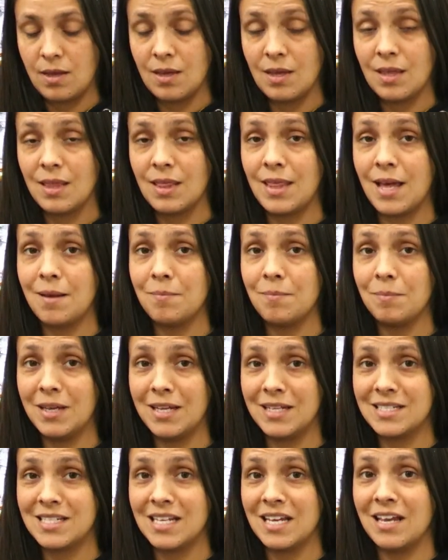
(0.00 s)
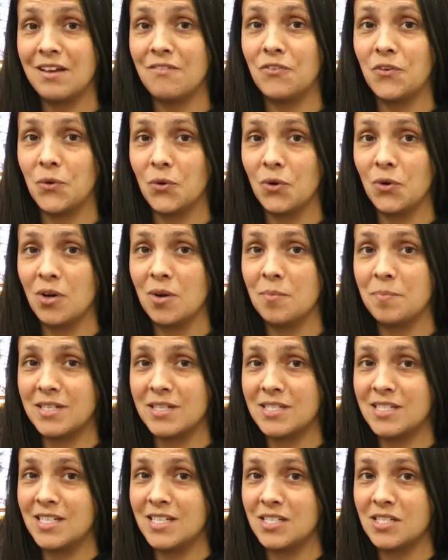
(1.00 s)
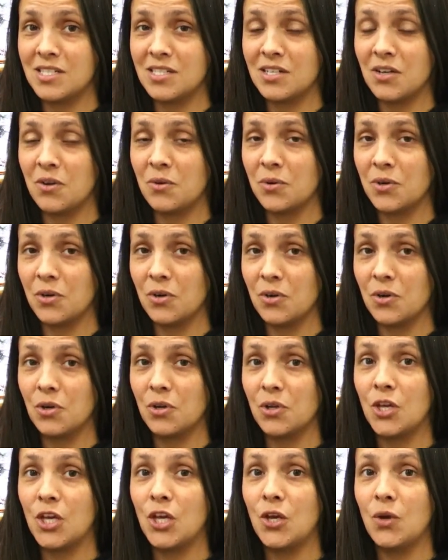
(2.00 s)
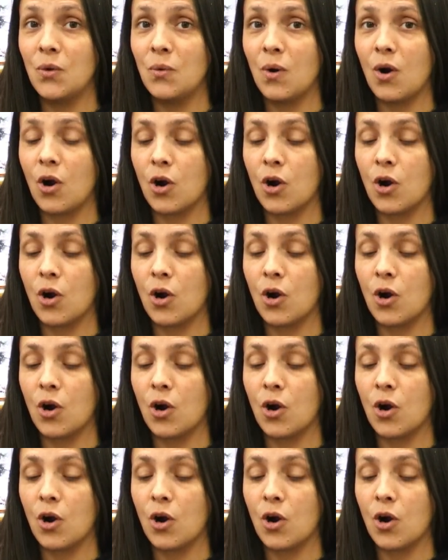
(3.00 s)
That means if you're a business owner, you are